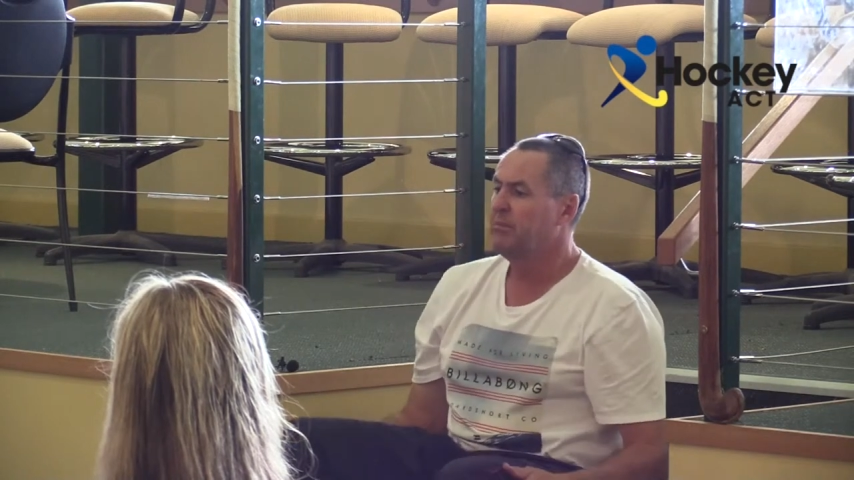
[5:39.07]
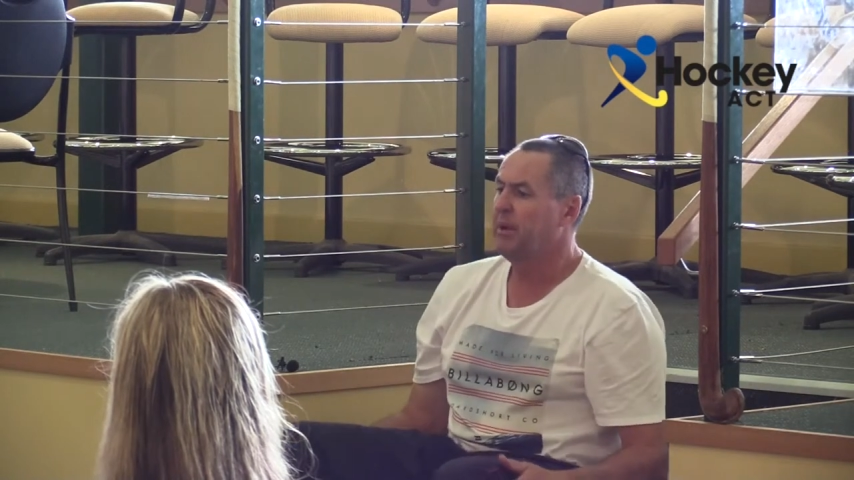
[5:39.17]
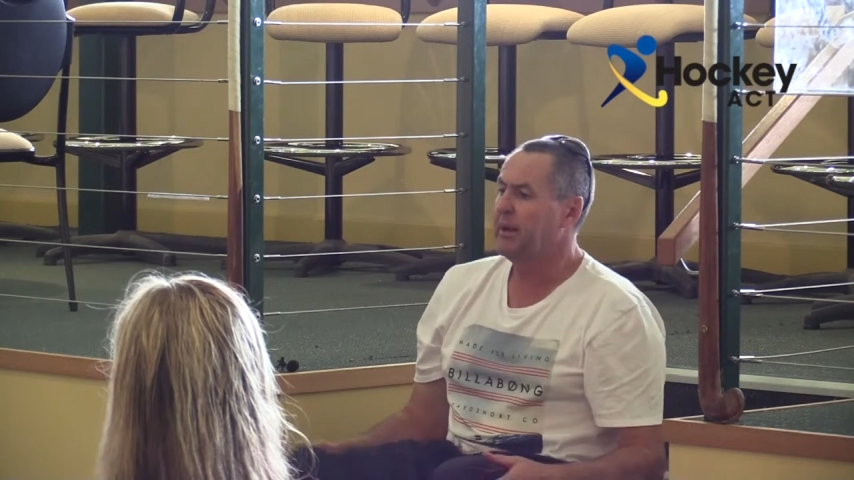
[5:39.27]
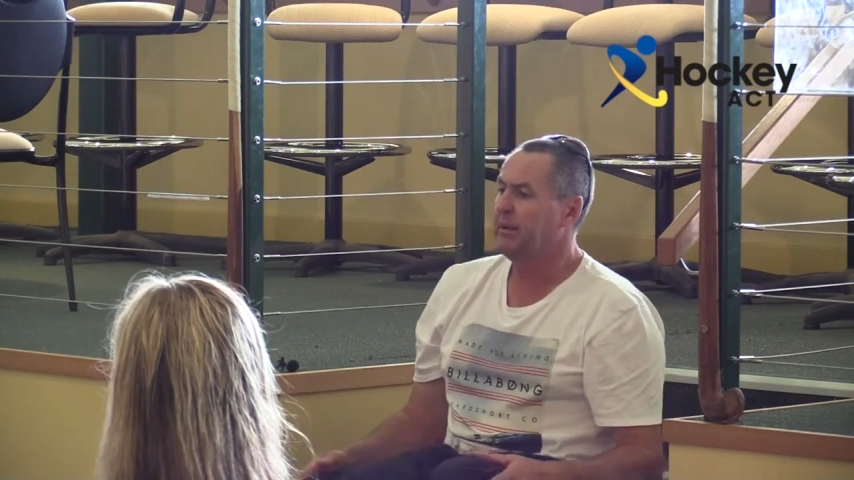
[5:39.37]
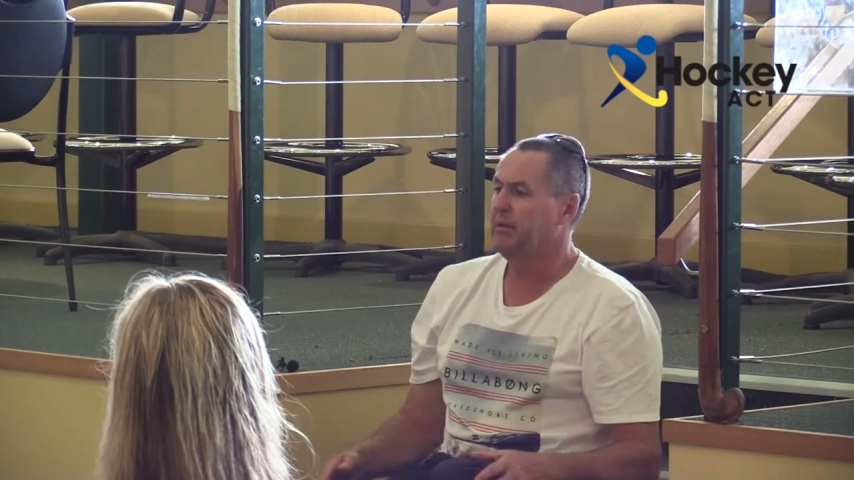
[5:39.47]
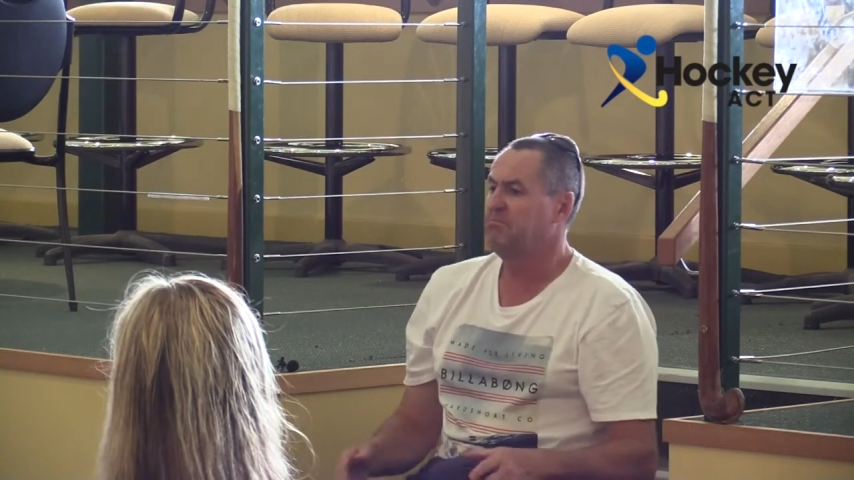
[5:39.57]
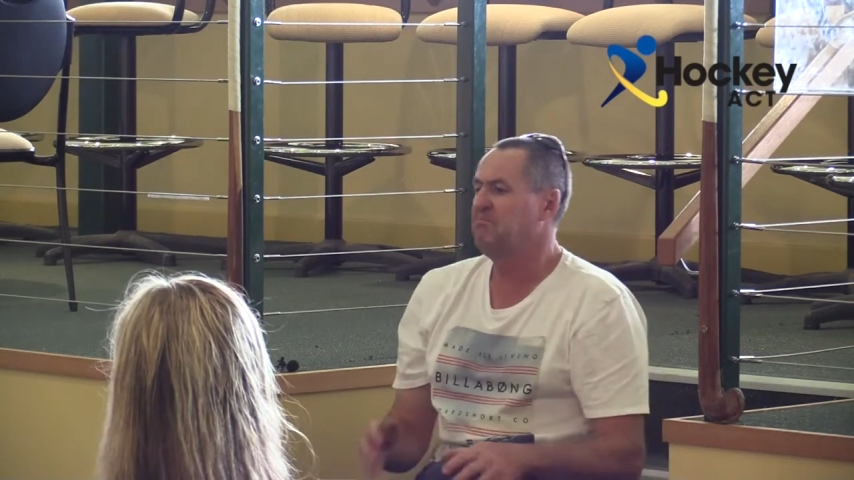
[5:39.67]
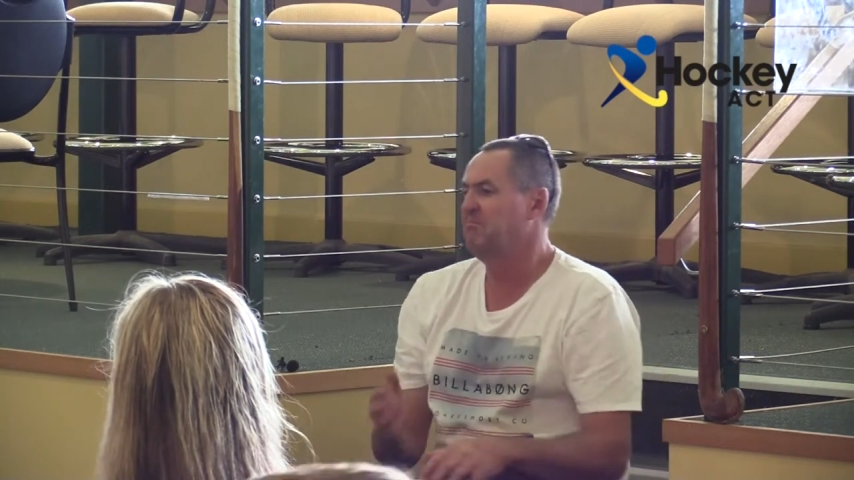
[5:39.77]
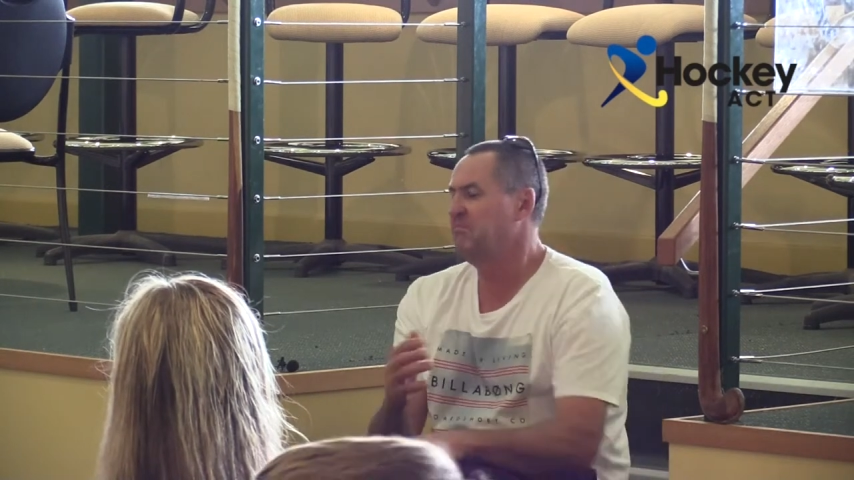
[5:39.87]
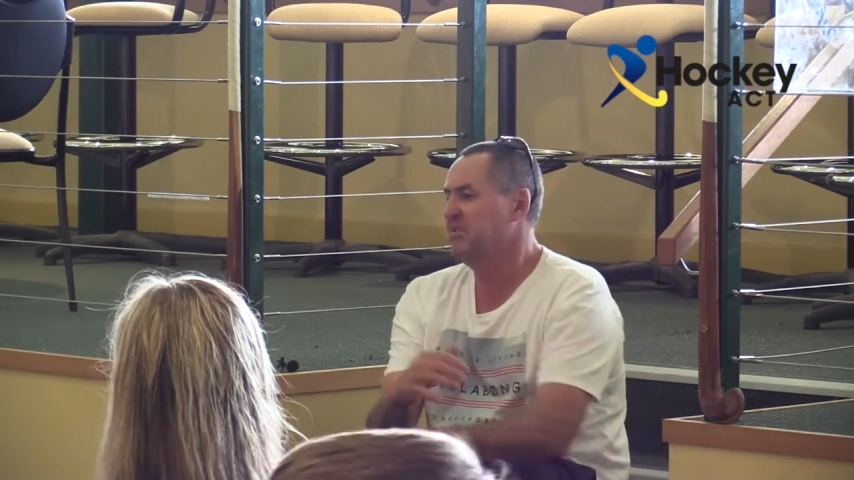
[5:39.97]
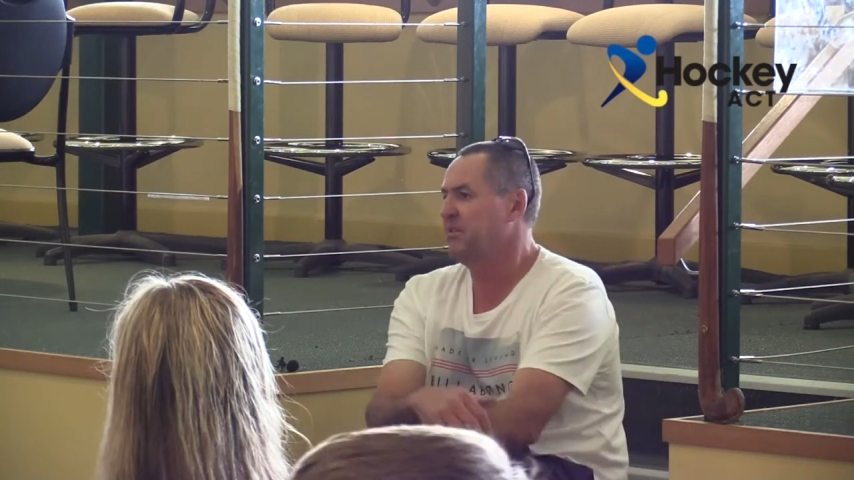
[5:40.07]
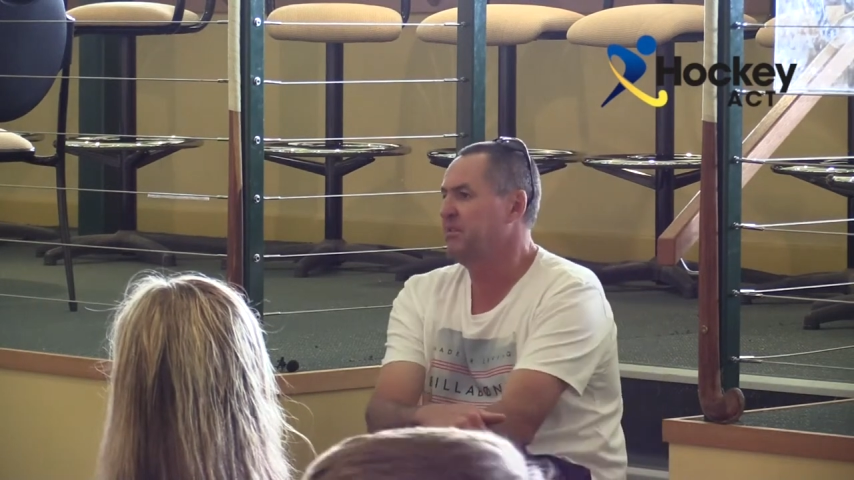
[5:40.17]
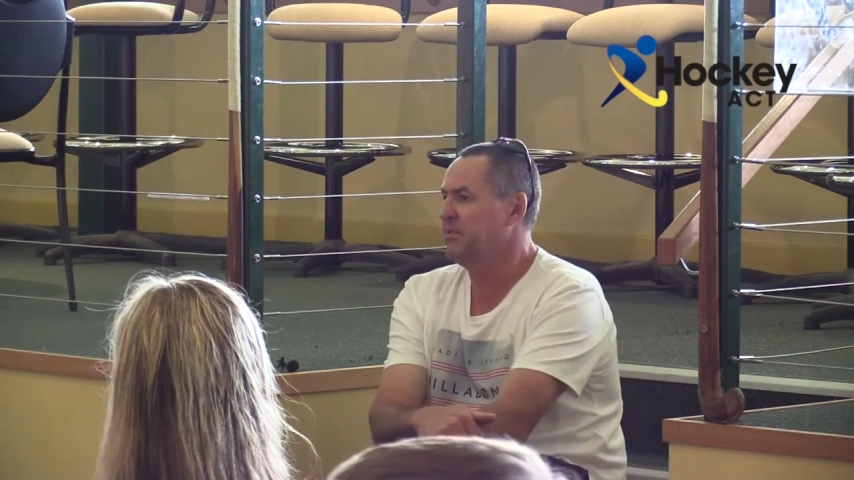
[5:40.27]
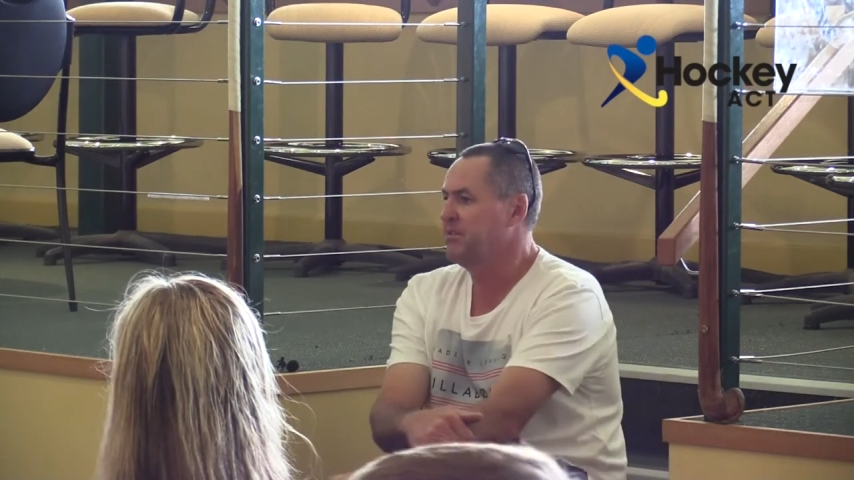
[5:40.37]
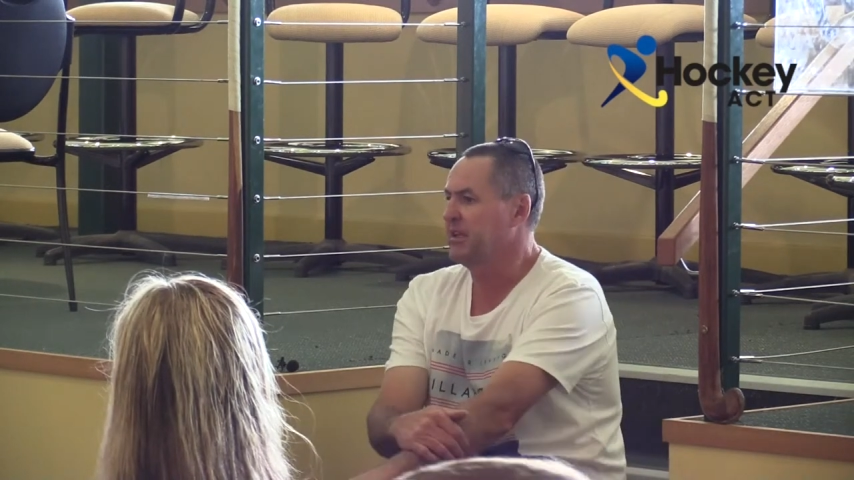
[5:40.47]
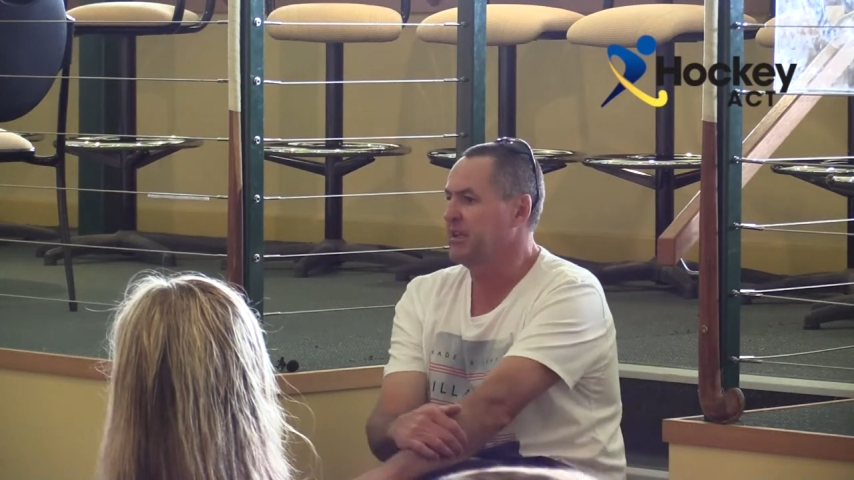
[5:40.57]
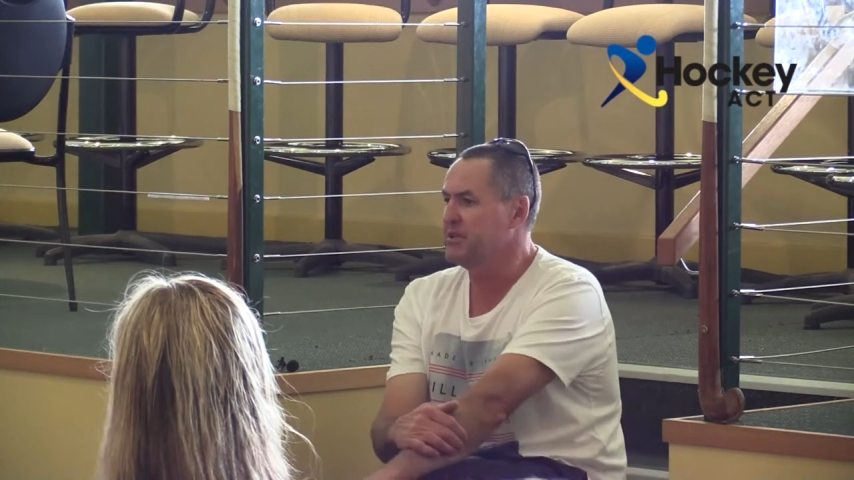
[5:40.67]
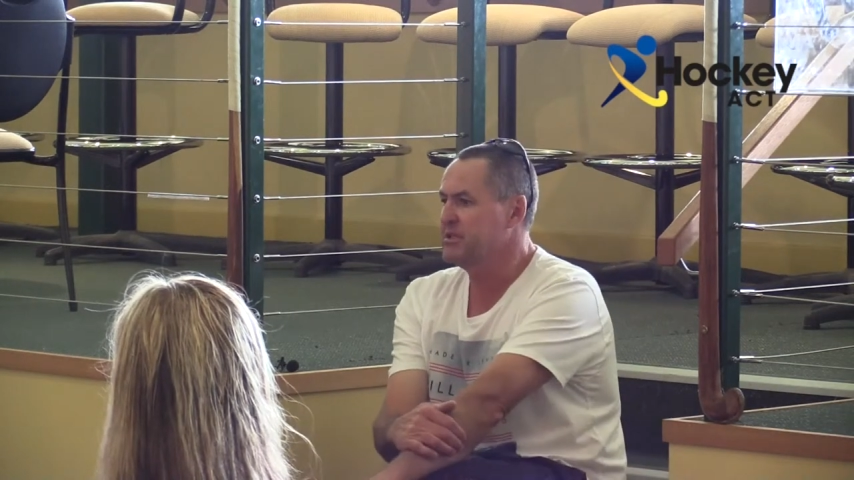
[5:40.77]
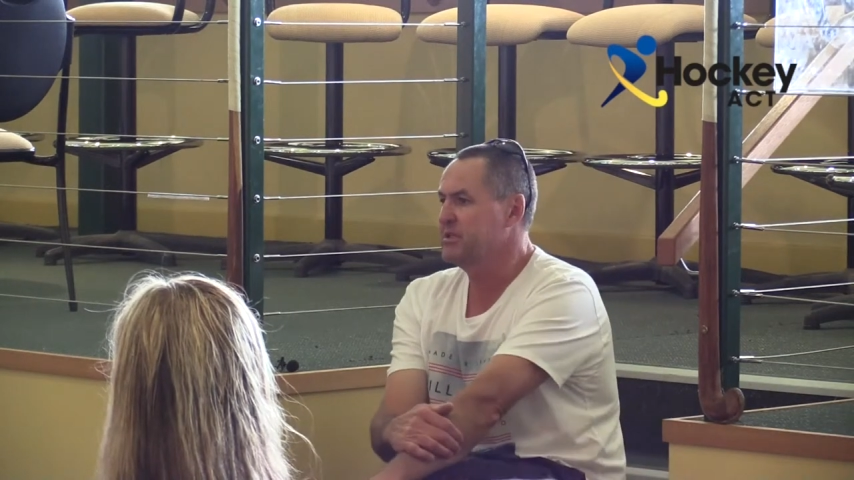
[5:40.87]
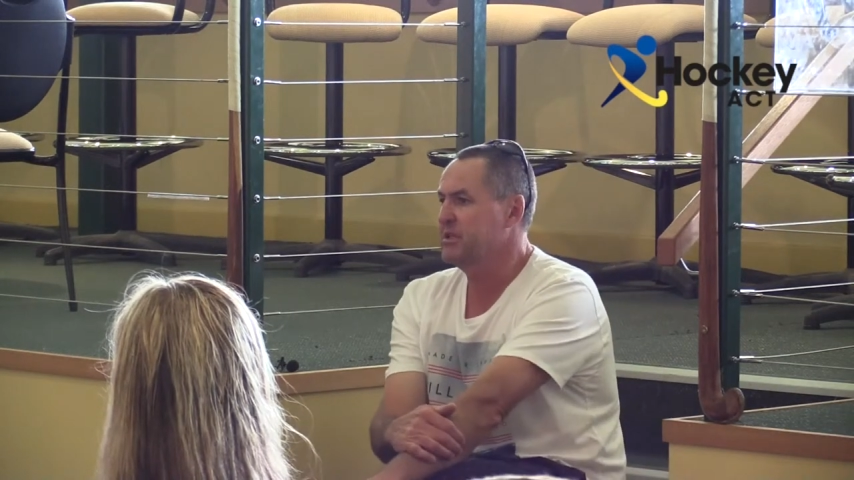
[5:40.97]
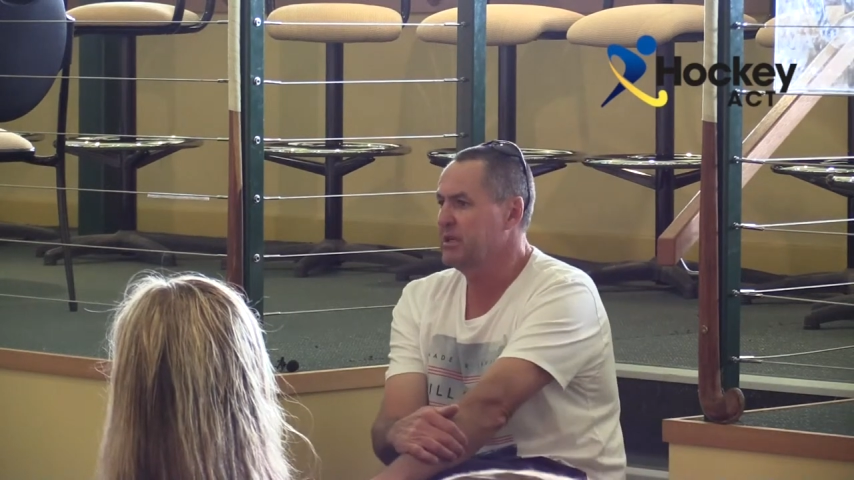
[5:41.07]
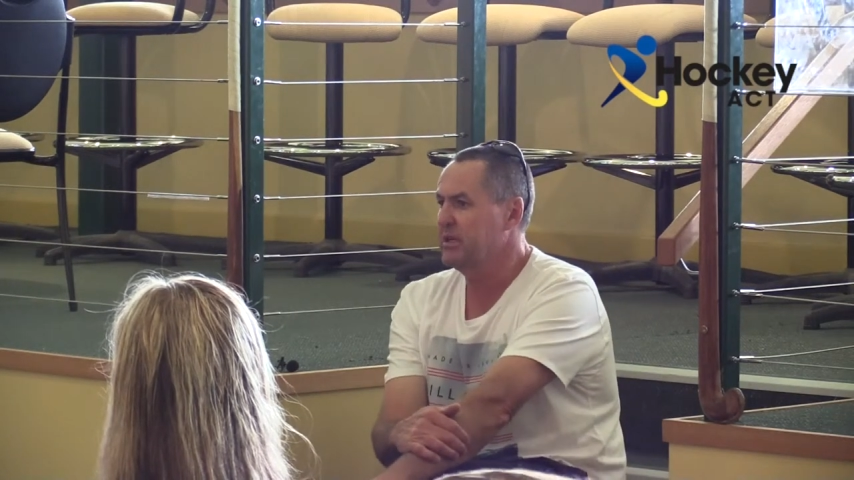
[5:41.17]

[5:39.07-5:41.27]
But the thing is,